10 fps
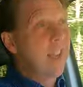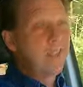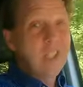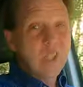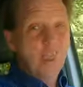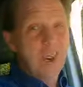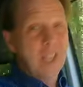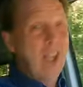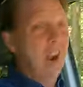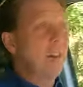and this one
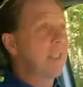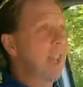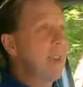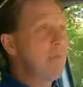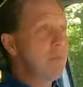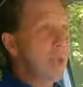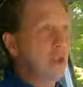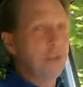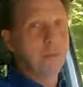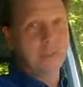carries a
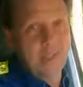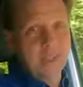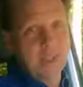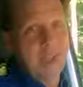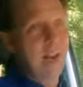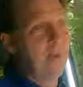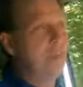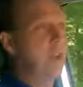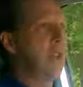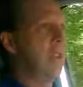miserable 16
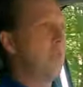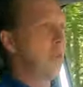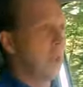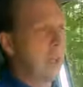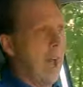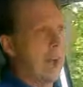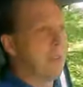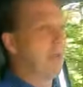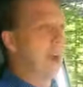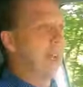mpg fuel
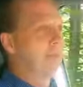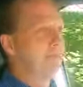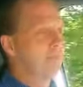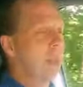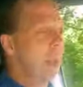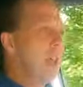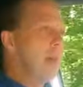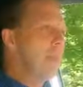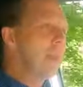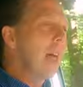economy rating.
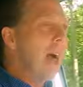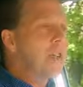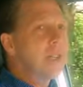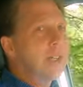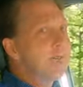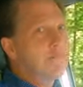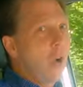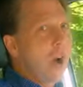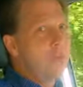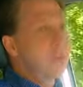But logic
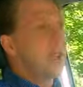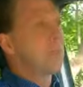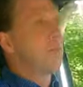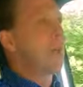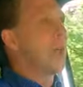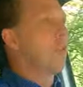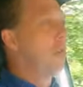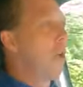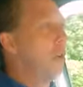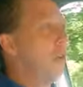often doesn't play a
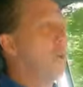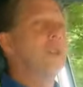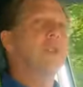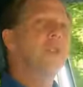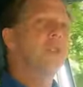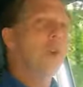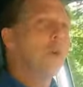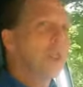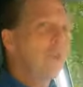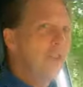role when you're
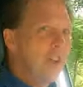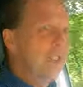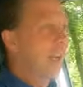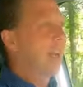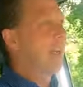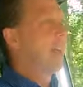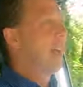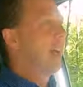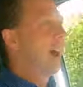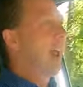solely fixated
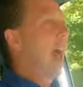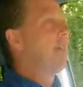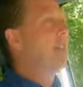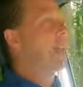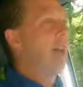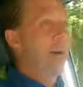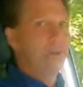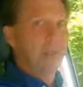on having the top of